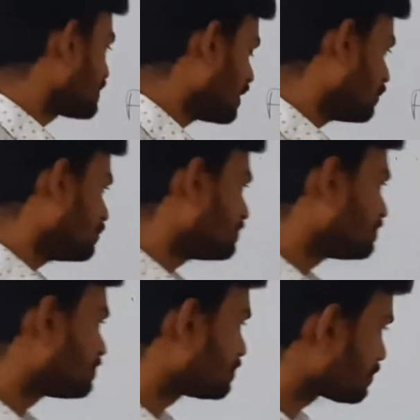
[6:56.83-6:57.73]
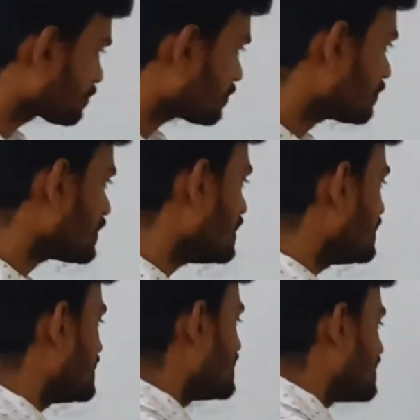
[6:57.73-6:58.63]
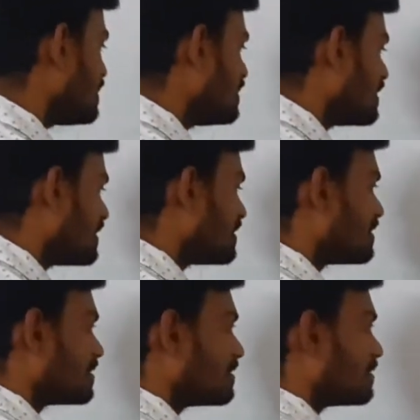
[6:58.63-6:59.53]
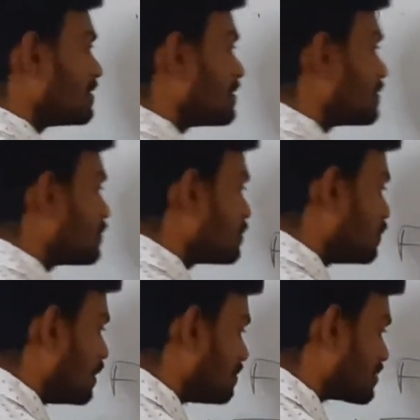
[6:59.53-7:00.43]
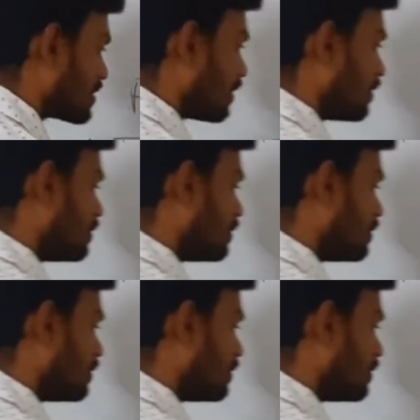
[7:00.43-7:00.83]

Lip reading: Now this is the Coulomb's law.